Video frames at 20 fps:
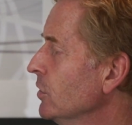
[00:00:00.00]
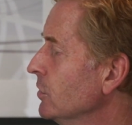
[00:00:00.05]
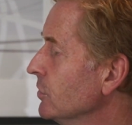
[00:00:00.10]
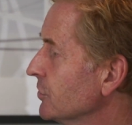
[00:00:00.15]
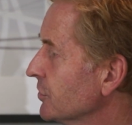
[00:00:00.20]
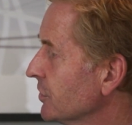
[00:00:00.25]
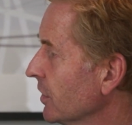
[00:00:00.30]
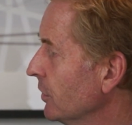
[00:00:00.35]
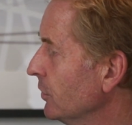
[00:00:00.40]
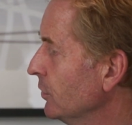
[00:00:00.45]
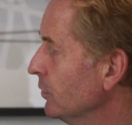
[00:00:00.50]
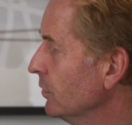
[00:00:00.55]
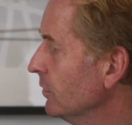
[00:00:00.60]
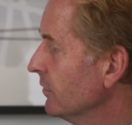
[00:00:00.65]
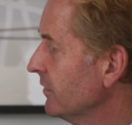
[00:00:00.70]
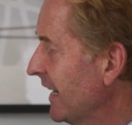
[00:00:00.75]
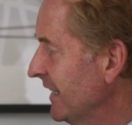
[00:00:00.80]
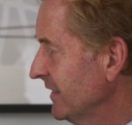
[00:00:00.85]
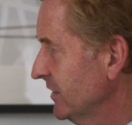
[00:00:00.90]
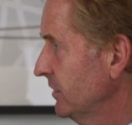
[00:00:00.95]
So
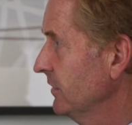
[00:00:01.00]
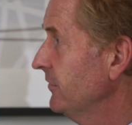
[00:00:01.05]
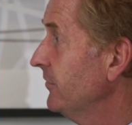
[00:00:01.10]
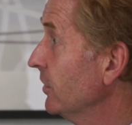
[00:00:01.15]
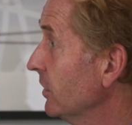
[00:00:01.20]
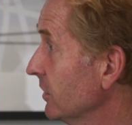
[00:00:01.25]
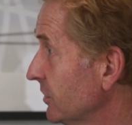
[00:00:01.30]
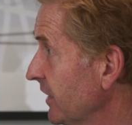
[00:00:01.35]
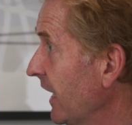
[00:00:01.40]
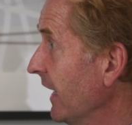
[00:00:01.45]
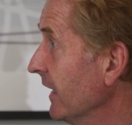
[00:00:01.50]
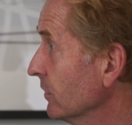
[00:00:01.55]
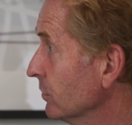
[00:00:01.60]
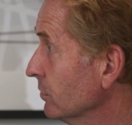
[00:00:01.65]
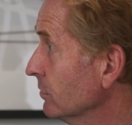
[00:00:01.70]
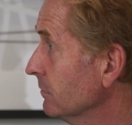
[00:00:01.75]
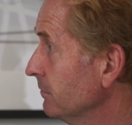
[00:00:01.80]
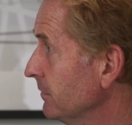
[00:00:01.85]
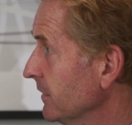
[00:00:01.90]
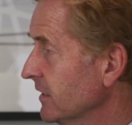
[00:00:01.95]
that's the first
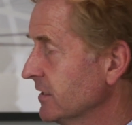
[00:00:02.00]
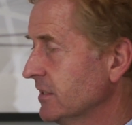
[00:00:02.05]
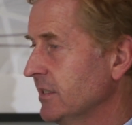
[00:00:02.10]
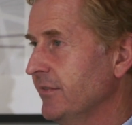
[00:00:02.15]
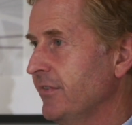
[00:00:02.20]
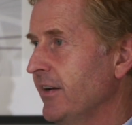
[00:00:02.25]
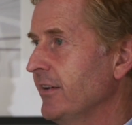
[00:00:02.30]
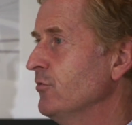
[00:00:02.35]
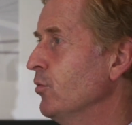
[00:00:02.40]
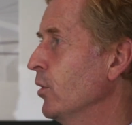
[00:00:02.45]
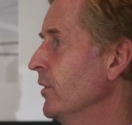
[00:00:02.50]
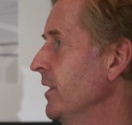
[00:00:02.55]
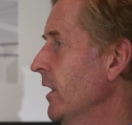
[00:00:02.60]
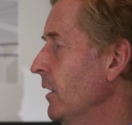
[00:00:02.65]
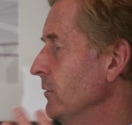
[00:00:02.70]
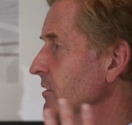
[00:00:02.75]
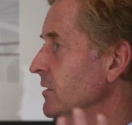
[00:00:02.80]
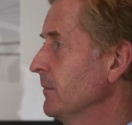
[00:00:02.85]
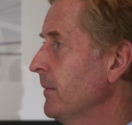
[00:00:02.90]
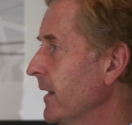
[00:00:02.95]
angle, because if everyone
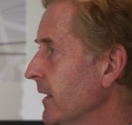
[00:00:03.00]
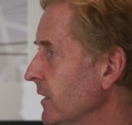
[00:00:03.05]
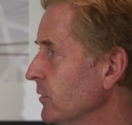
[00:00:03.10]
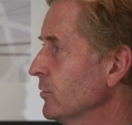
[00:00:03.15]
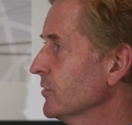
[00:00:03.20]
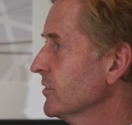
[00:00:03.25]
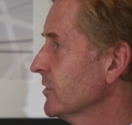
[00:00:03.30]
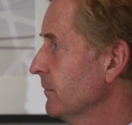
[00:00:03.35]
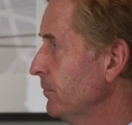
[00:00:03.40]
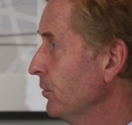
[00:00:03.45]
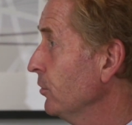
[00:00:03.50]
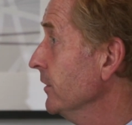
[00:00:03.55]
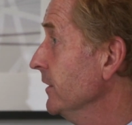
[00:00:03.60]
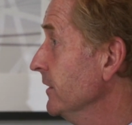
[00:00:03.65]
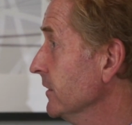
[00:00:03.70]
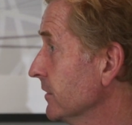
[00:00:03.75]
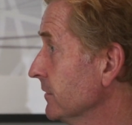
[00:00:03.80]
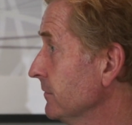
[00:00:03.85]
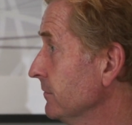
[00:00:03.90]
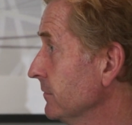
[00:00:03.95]
knows about it, what's the
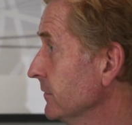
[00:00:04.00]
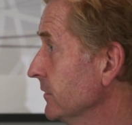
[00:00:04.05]
point?